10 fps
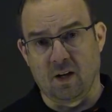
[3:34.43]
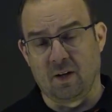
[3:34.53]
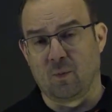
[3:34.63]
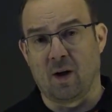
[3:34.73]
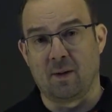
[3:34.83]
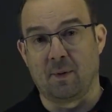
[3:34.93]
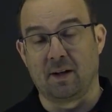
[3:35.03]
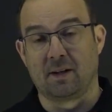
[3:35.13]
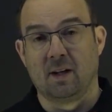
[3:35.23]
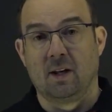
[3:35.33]

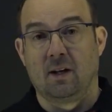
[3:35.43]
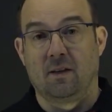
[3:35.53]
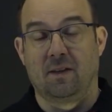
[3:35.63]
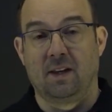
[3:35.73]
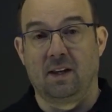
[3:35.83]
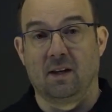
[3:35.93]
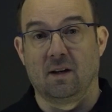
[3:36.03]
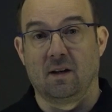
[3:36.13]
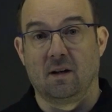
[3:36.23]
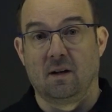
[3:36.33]
environment,
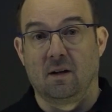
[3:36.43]
the